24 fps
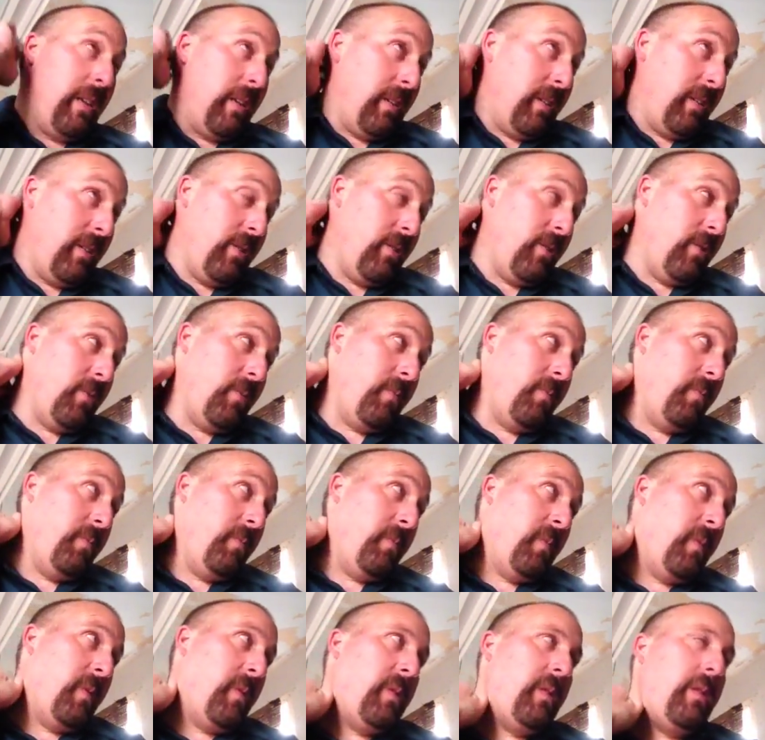until
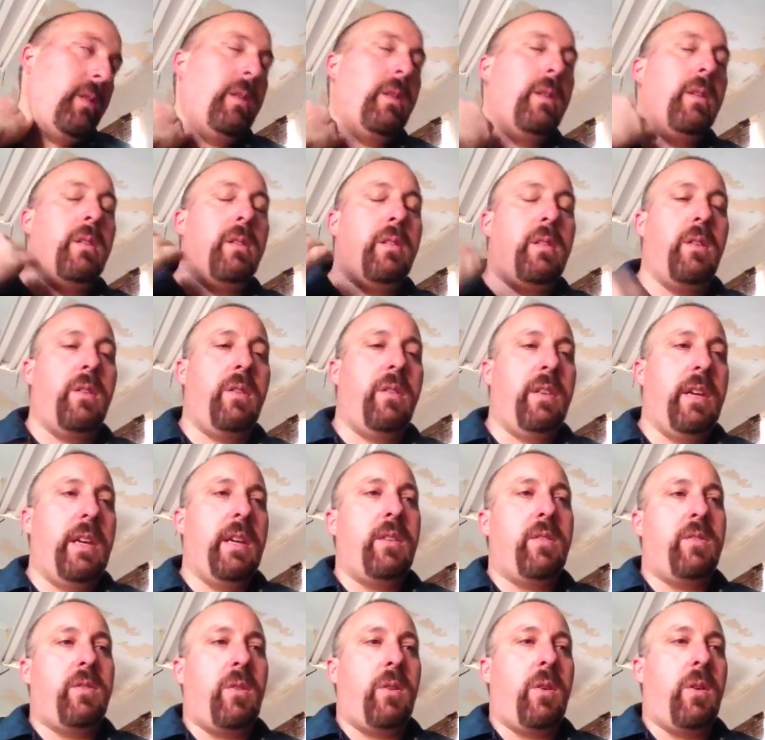
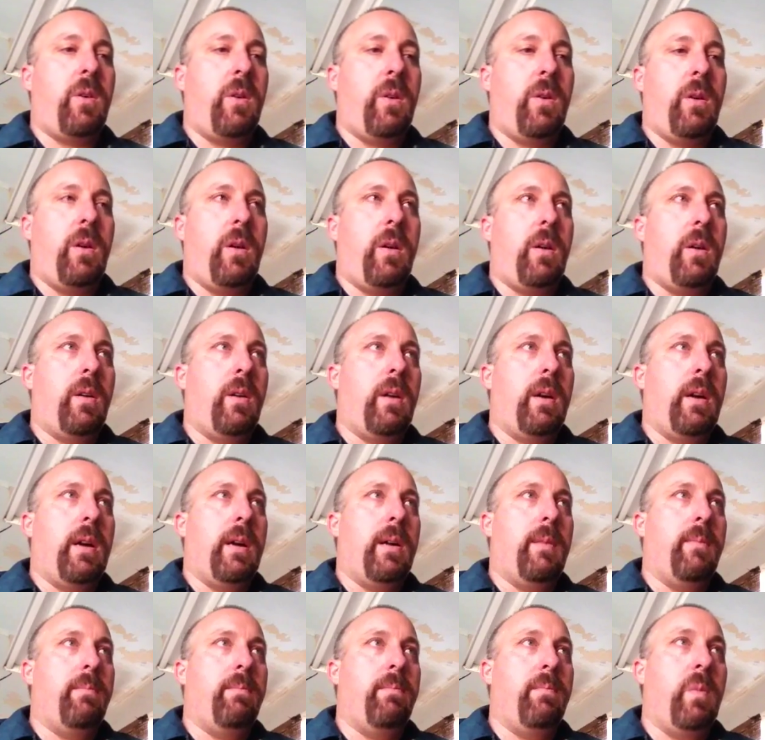things
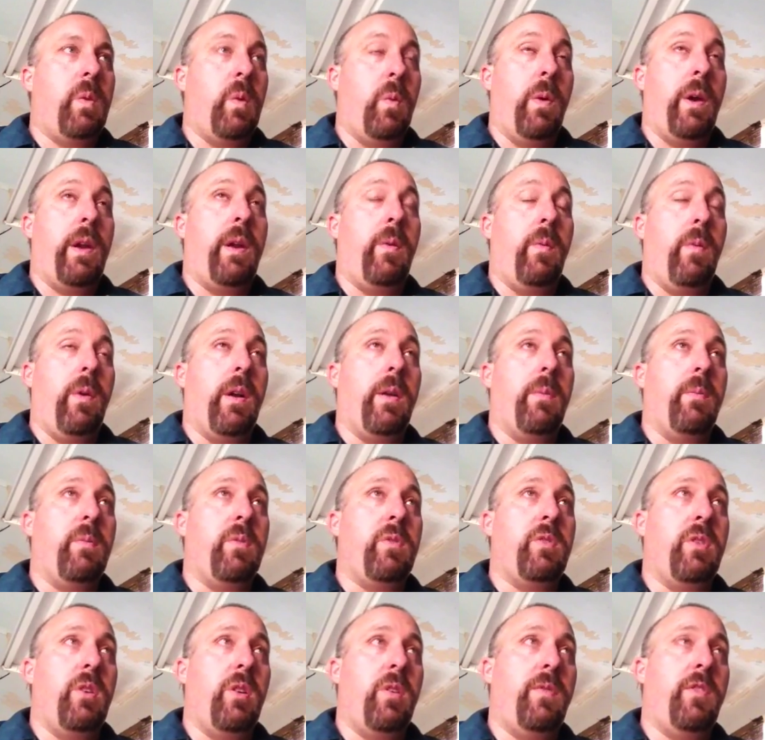are the way you want them.
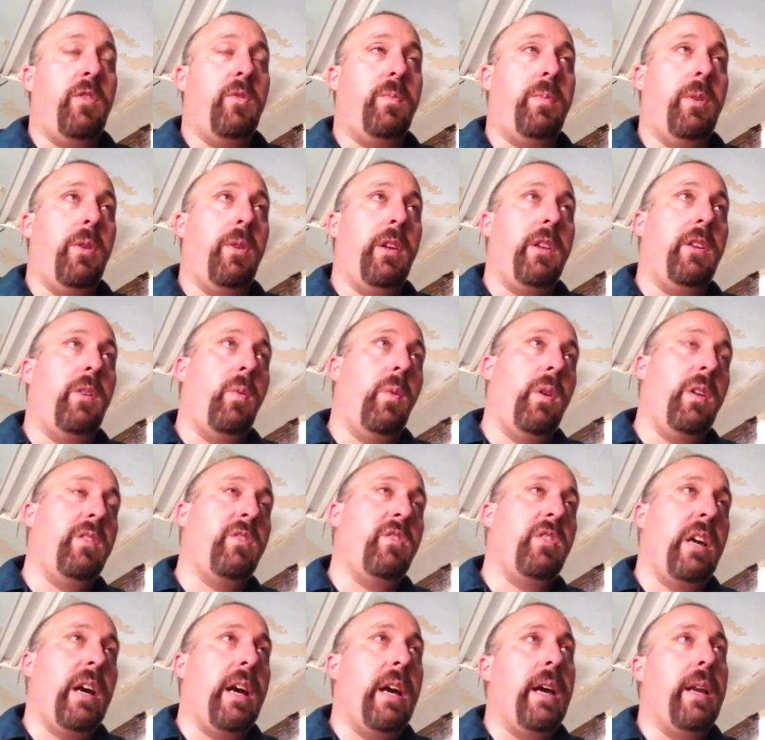So if it's pulling to one
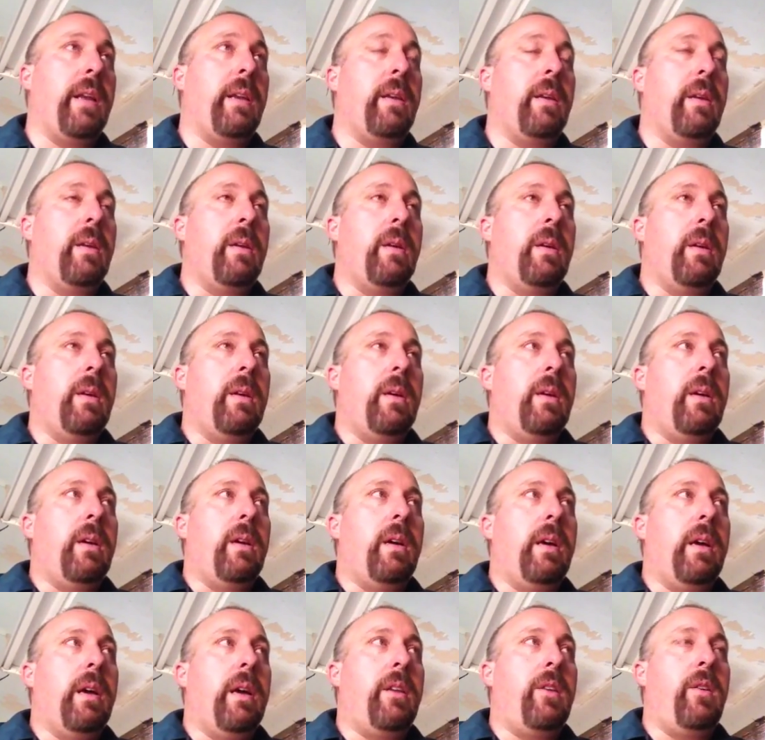side
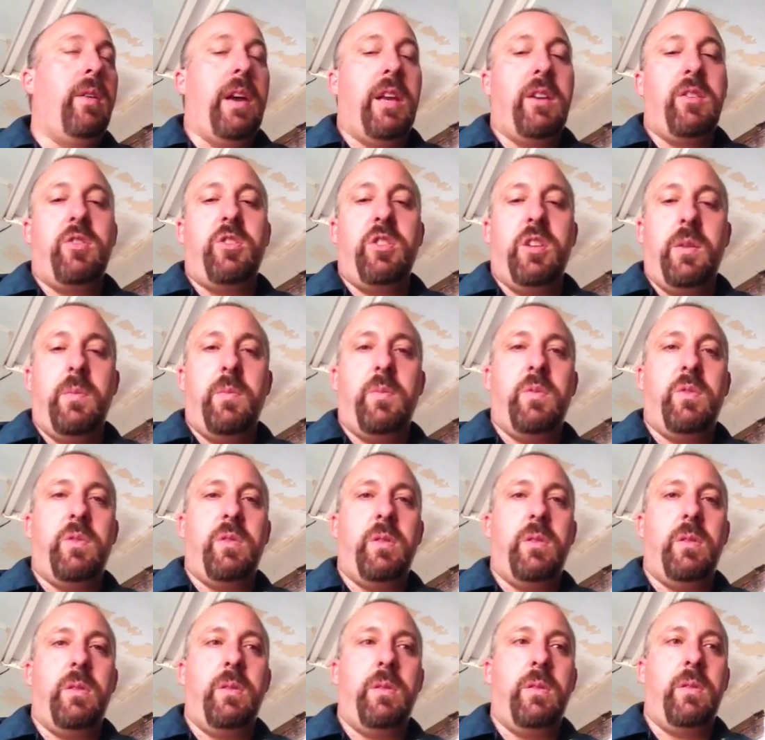and you add shims
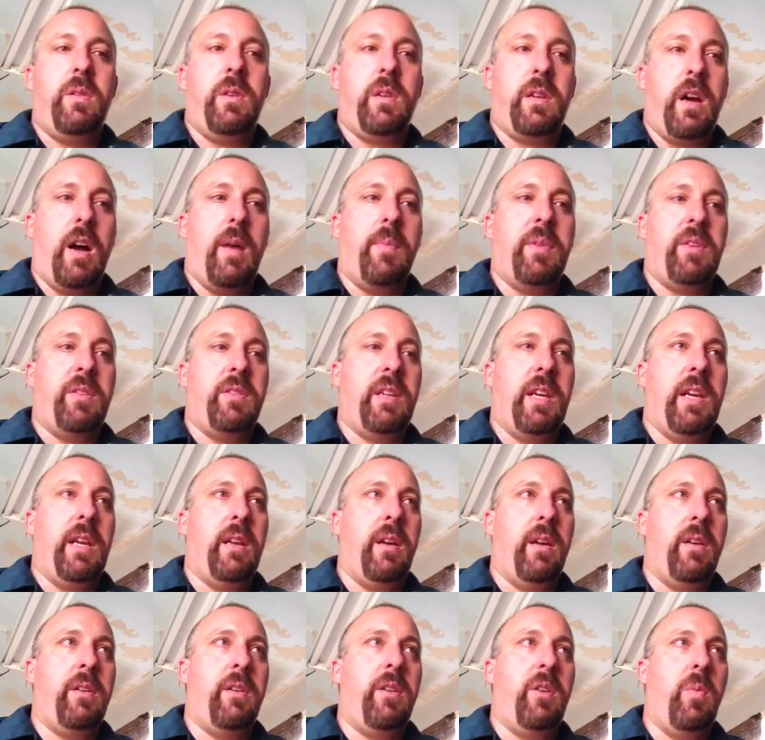to compensate
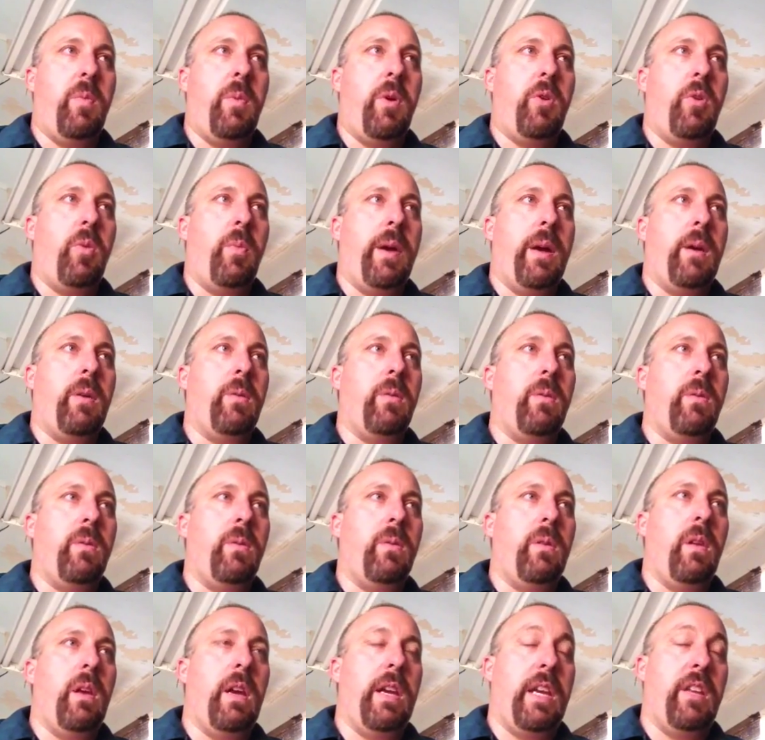under your motor mount
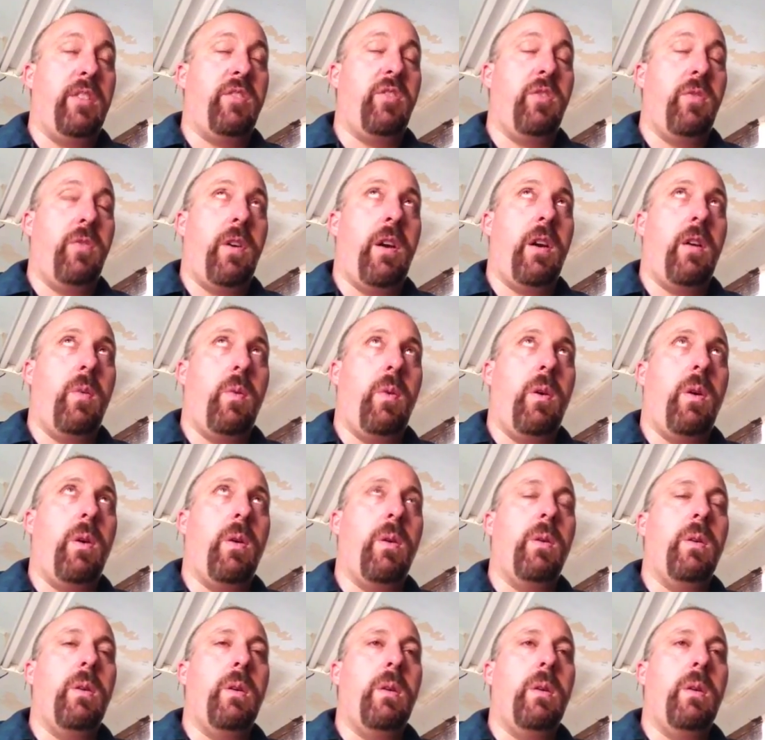against the firewall,